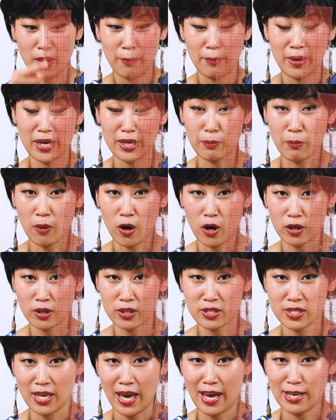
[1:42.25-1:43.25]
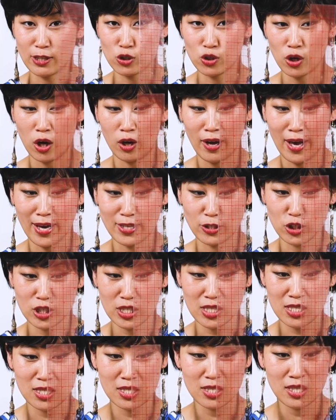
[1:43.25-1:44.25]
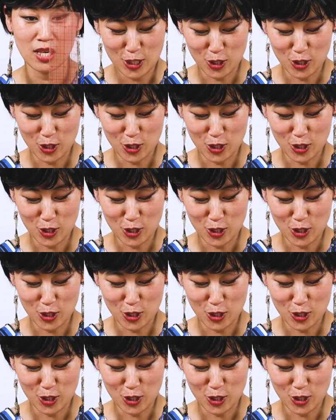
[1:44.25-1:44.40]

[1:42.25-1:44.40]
make marks and draw edges.